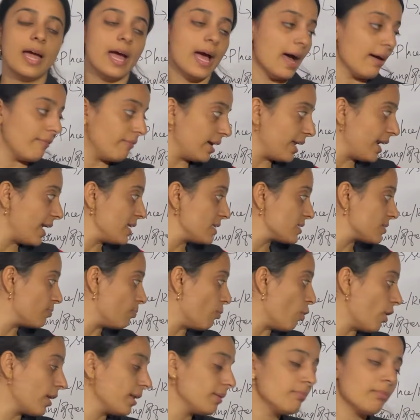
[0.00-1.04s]
Whereas
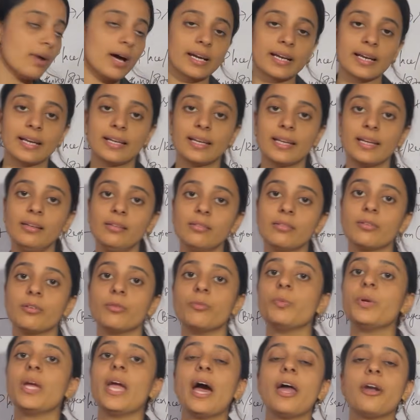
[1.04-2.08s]
modern marketing,
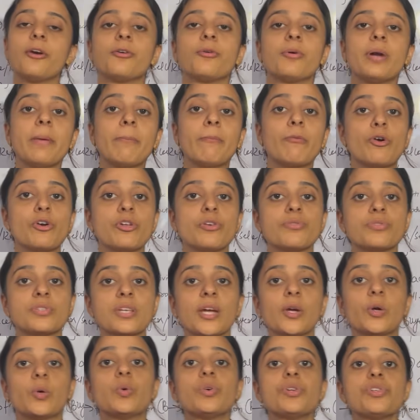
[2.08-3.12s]
we are today
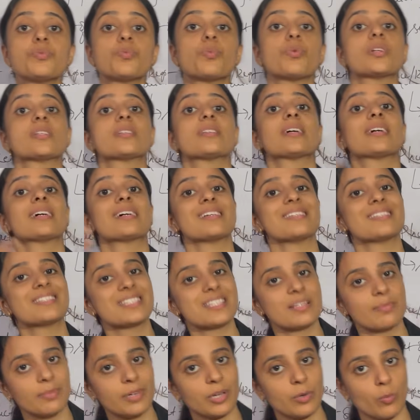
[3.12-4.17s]
producing goods, what's the
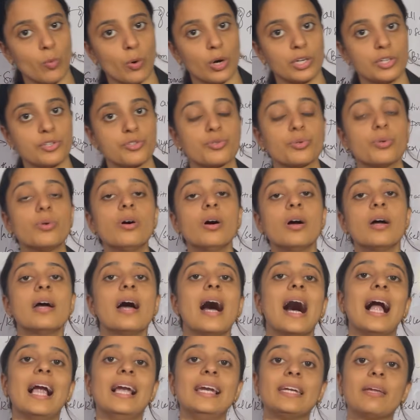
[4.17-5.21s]
customer wants. So
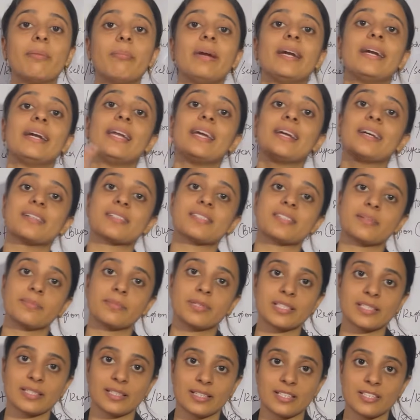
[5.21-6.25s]
ultimately customer
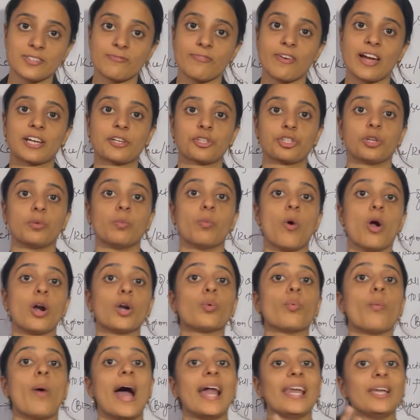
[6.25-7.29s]
satisfaction, what
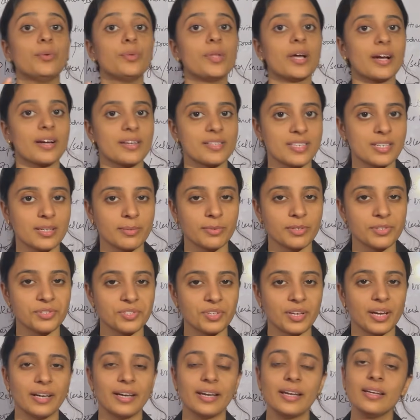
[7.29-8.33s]
value the customer is
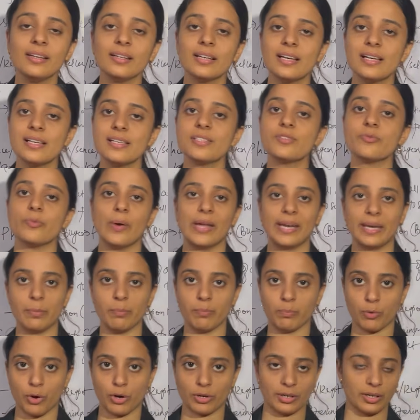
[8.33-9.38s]
getting is very
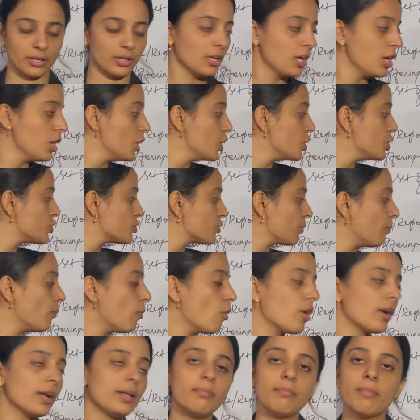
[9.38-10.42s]
important. So
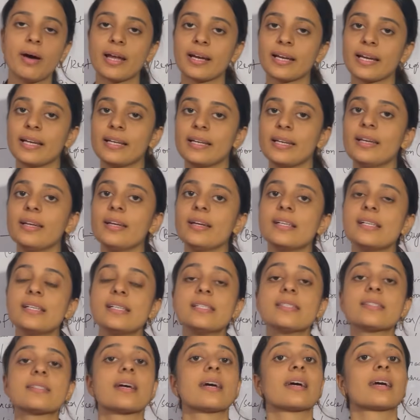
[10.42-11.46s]
modern marketing
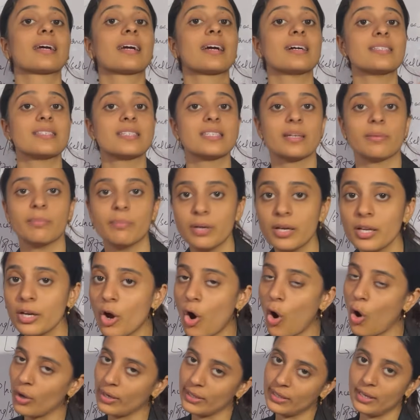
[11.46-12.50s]
is customer
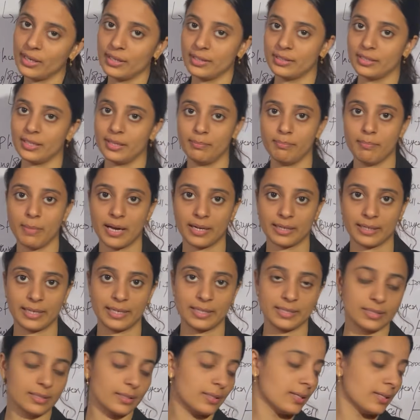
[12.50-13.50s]
oriented market.